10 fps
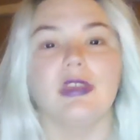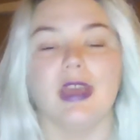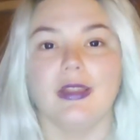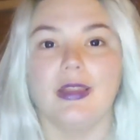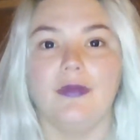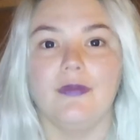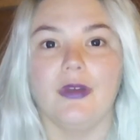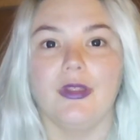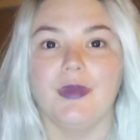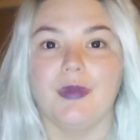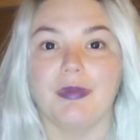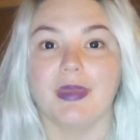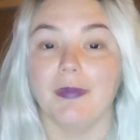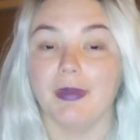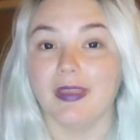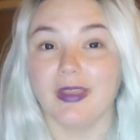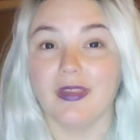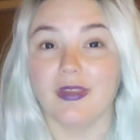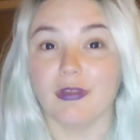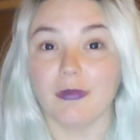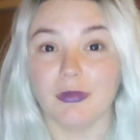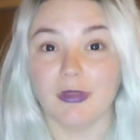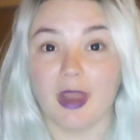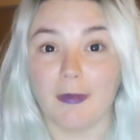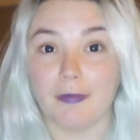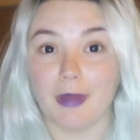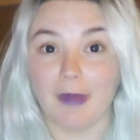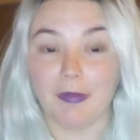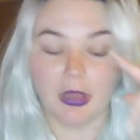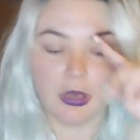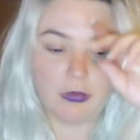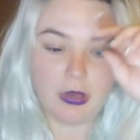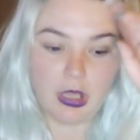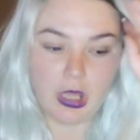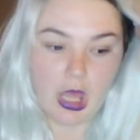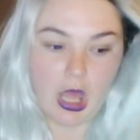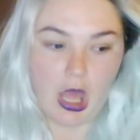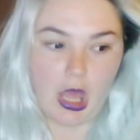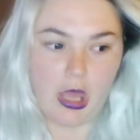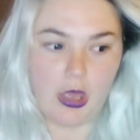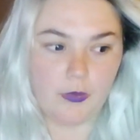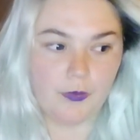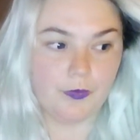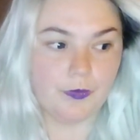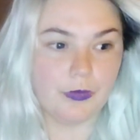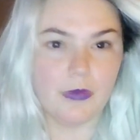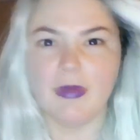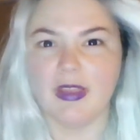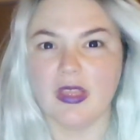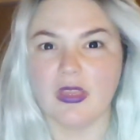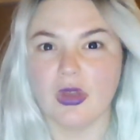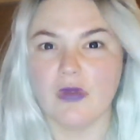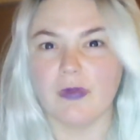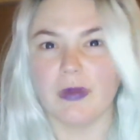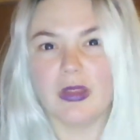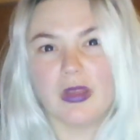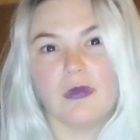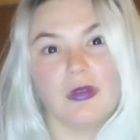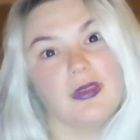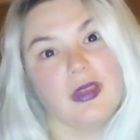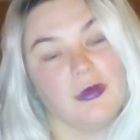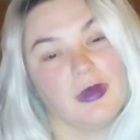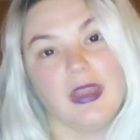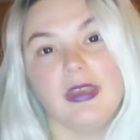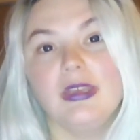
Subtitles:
check the length on the website, place it in the description bar below. But I tend to go for pretty long ones anyway.